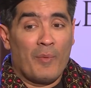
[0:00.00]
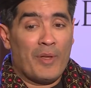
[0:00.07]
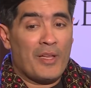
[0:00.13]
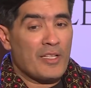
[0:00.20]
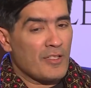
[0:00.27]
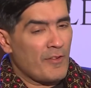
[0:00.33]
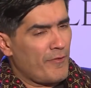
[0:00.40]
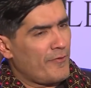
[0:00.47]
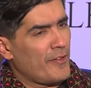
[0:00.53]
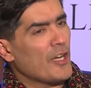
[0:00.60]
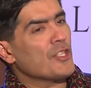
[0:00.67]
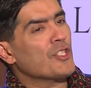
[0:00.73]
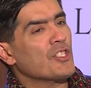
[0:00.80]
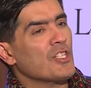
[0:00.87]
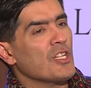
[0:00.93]
whether it's a
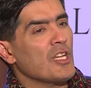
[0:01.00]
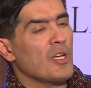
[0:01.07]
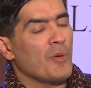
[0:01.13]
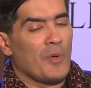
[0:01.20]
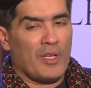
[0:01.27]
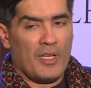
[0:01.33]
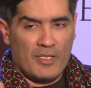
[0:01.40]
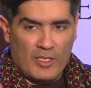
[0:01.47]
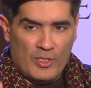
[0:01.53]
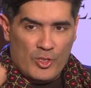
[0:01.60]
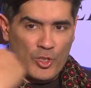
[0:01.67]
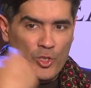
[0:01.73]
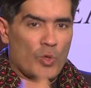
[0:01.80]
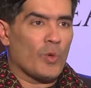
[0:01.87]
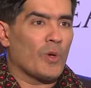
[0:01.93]
farshi, whether it's a
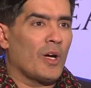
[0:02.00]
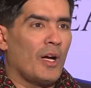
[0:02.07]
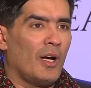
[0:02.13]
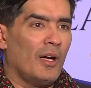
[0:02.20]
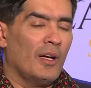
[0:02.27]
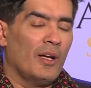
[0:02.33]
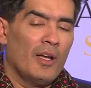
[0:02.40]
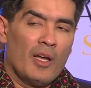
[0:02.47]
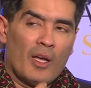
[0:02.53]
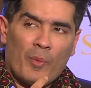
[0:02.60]
choga,